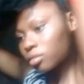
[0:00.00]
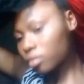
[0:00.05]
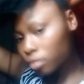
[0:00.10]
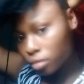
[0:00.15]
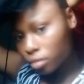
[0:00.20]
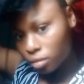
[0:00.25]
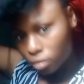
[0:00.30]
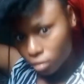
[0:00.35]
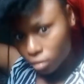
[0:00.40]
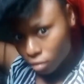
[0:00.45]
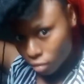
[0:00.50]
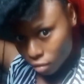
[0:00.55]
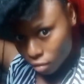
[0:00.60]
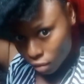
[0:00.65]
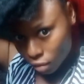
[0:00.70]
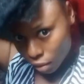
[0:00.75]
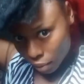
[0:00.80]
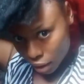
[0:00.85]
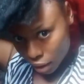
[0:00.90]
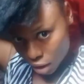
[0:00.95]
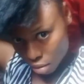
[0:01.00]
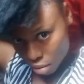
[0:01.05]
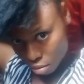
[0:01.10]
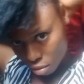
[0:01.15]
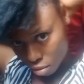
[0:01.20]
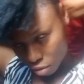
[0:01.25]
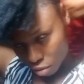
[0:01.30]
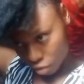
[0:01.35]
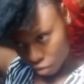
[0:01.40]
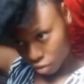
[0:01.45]
shoelace to
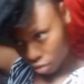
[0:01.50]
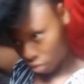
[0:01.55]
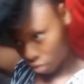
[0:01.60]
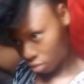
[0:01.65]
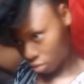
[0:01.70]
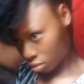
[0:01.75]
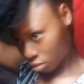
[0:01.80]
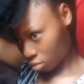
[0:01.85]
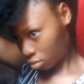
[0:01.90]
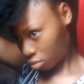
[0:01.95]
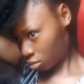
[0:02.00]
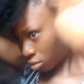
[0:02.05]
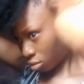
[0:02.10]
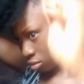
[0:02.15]
hold the